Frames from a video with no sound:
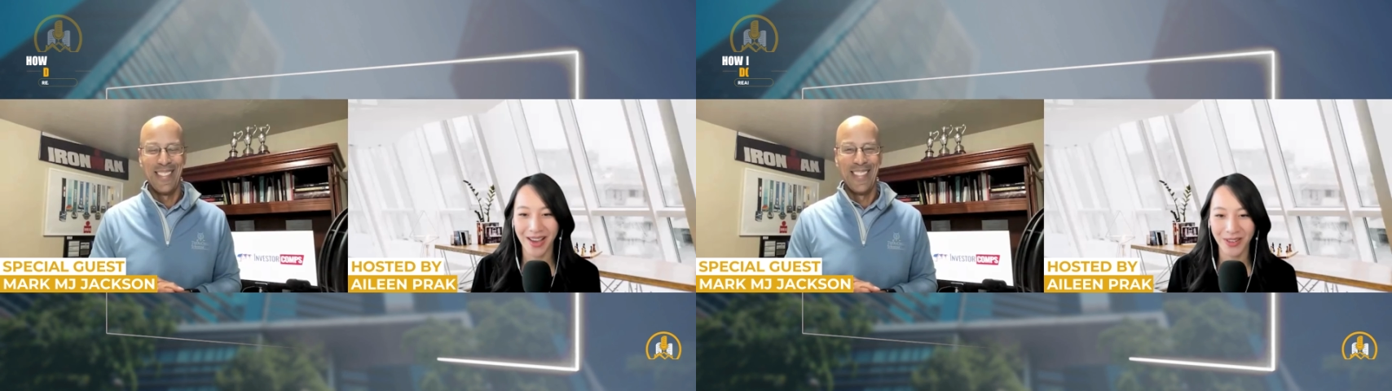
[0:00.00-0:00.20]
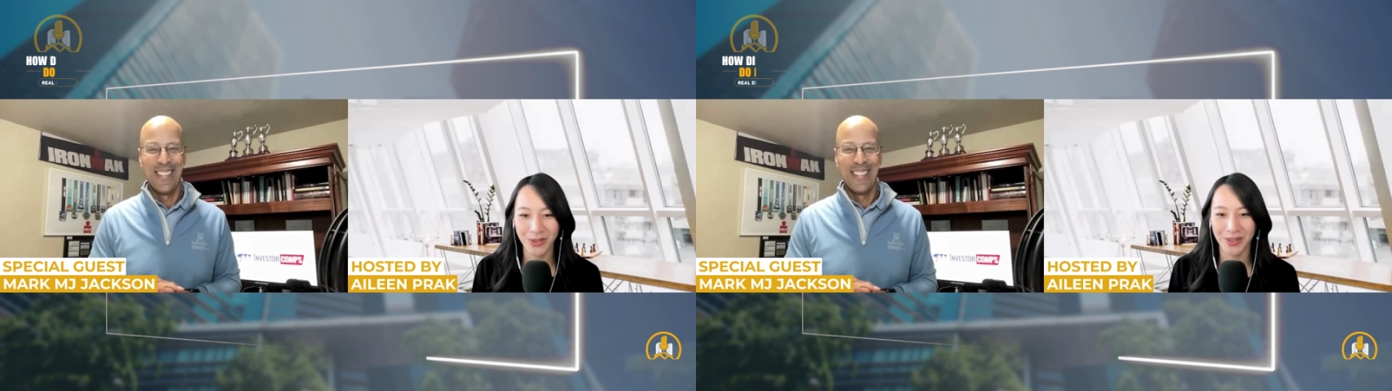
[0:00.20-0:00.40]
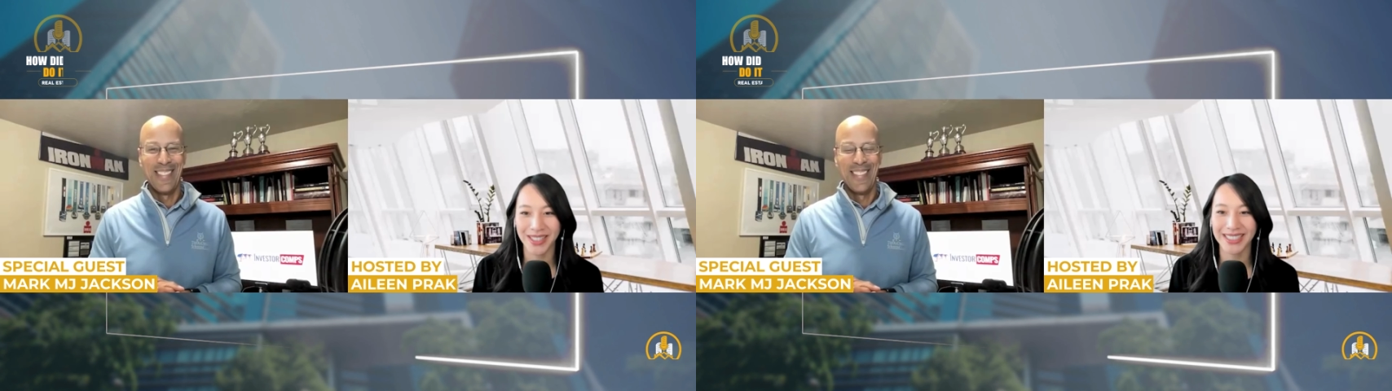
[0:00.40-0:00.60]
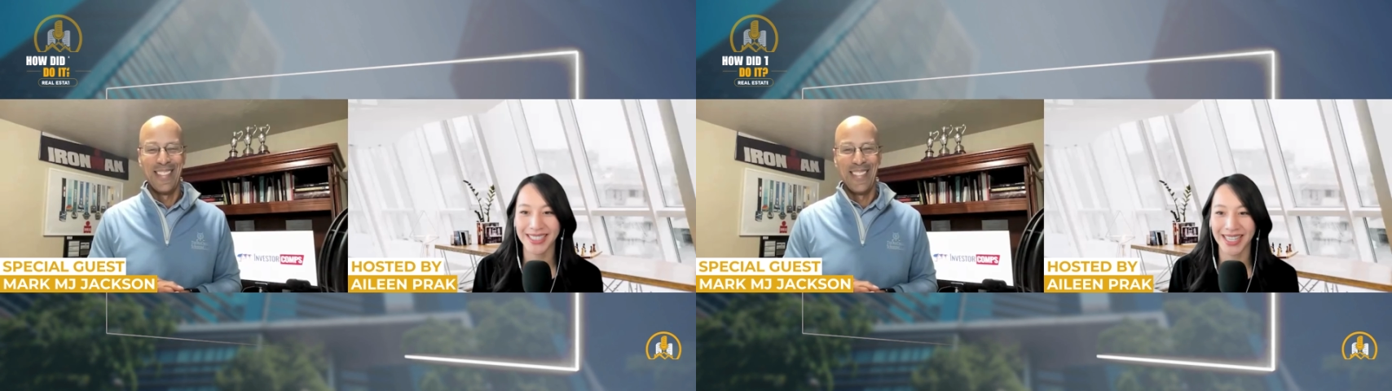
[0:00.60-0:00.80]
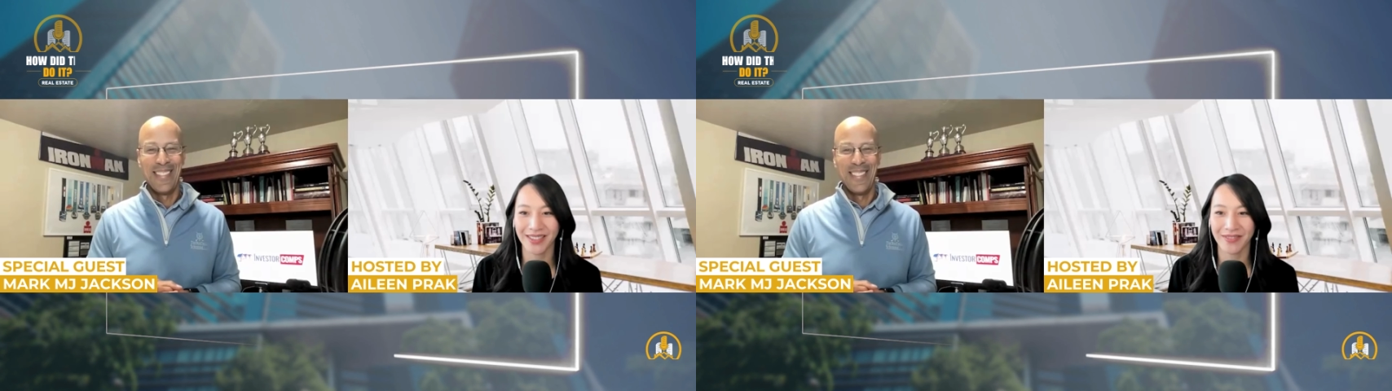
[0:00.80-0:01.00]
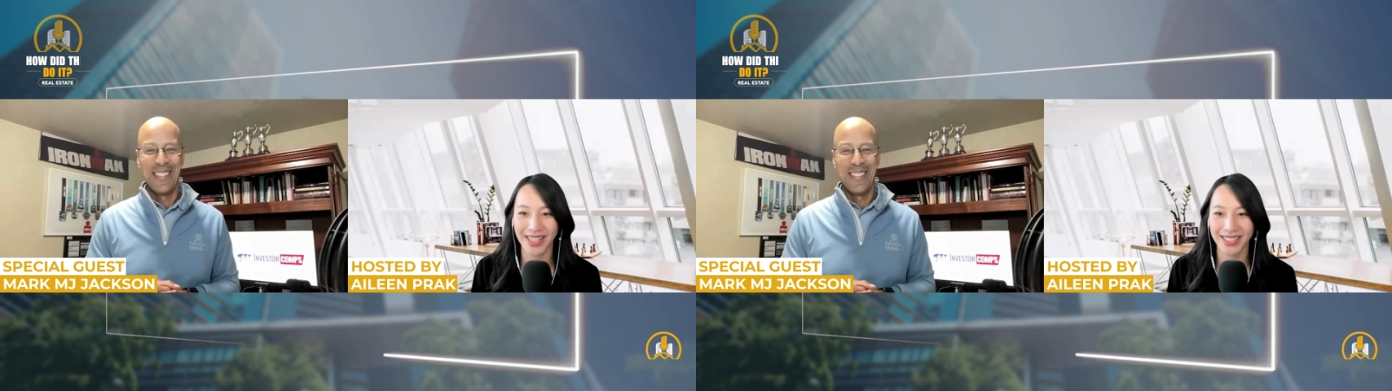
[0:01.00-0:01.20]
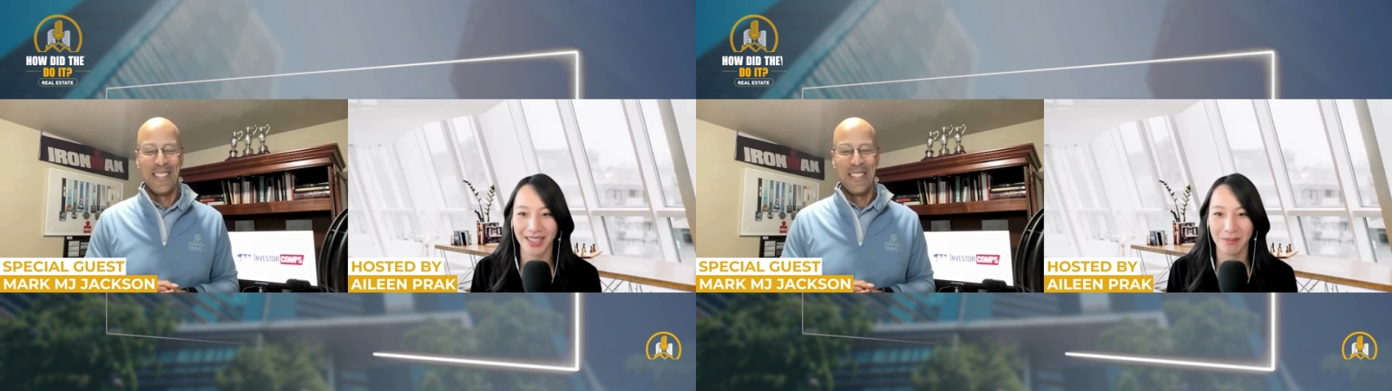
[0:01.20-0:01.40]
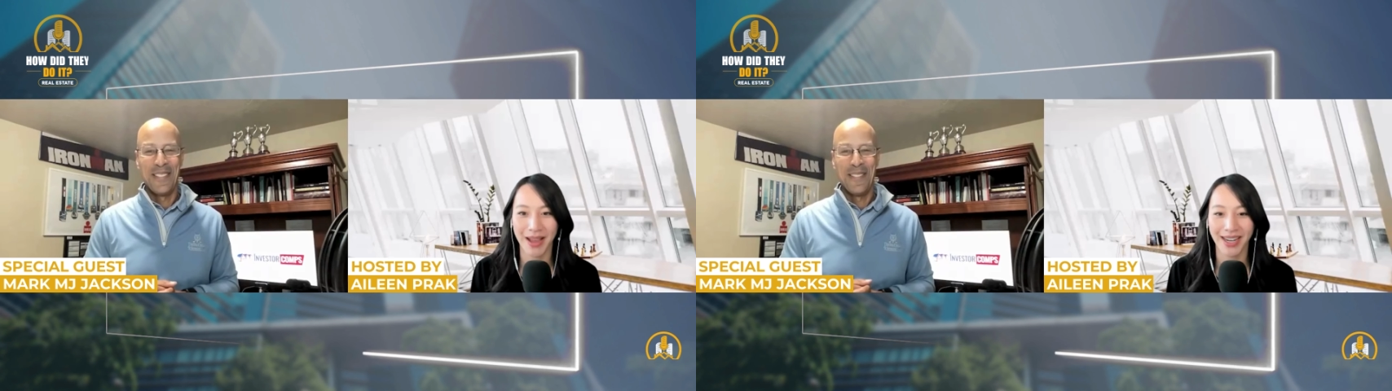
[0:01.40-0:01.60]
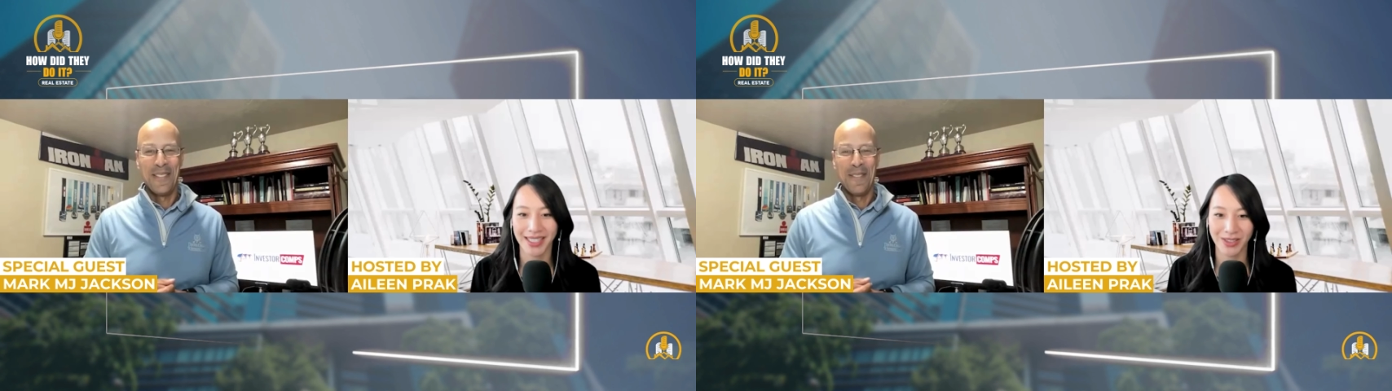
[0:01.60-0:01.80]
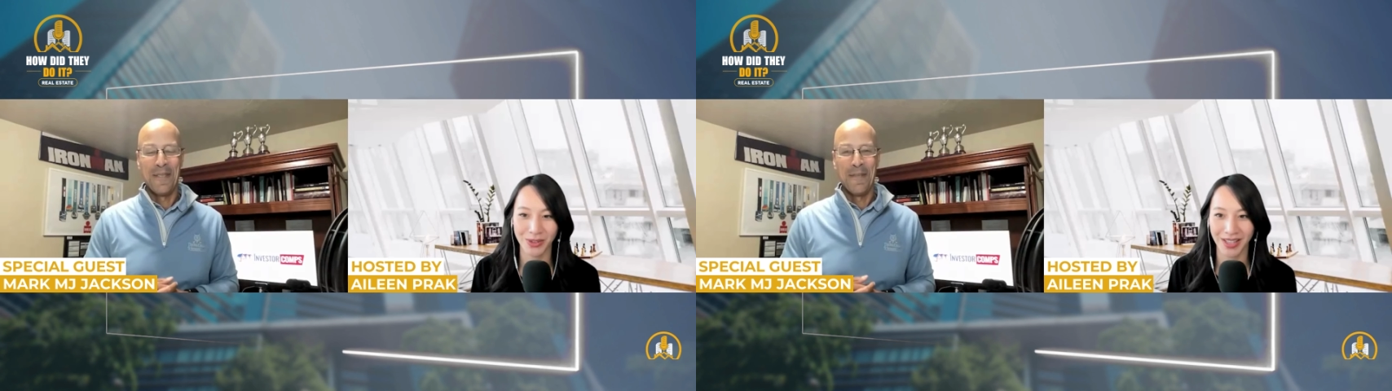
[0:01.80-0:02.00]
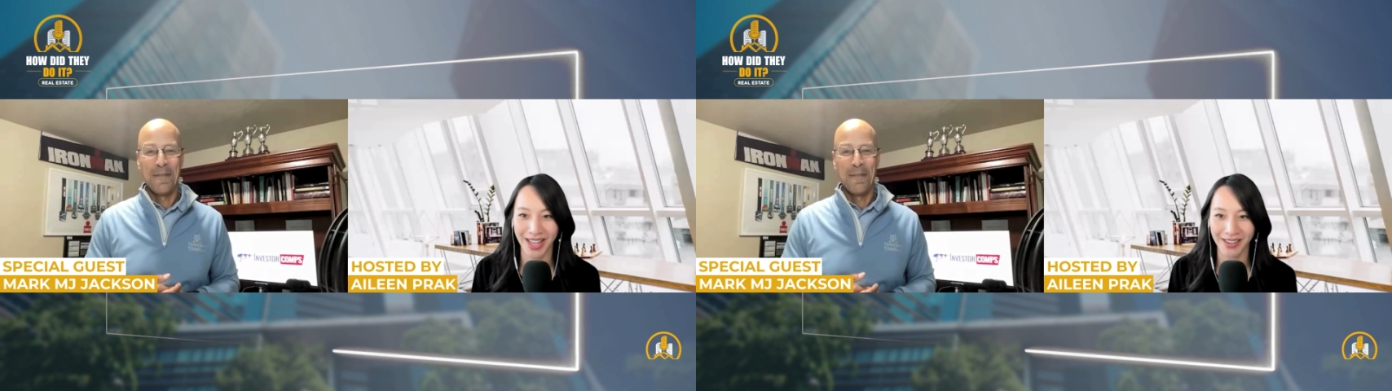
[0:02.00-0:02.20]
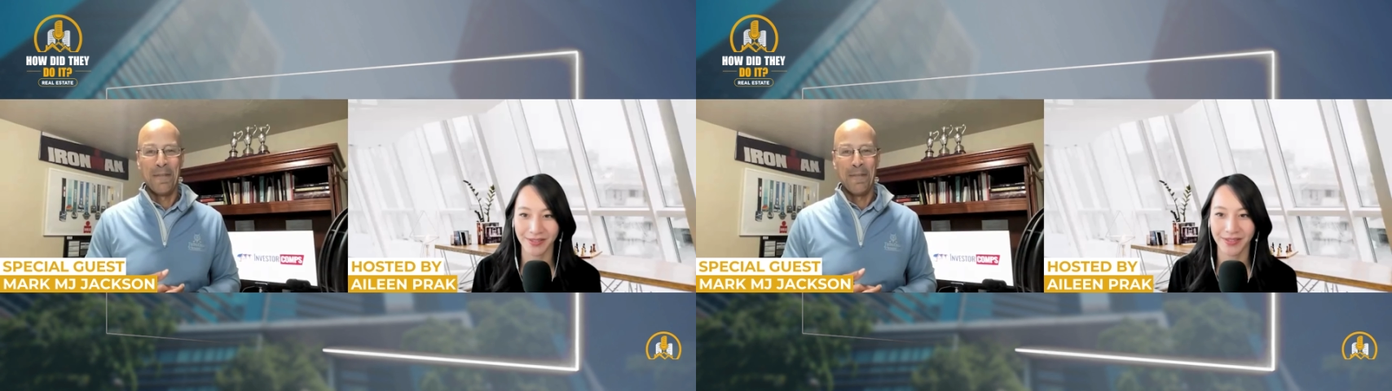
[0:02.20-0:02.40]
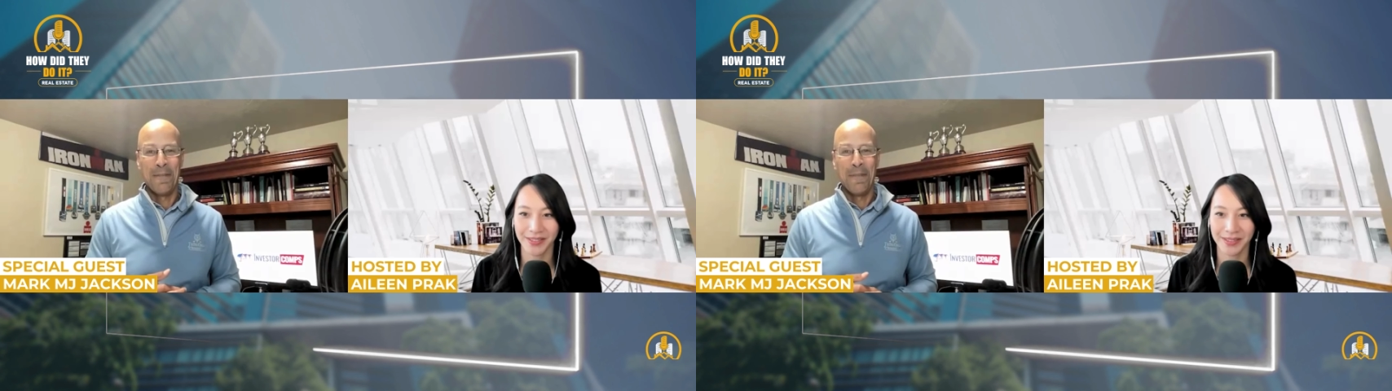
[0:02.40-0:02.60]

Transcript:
Speaker 1: how has real estate investing impacted your life?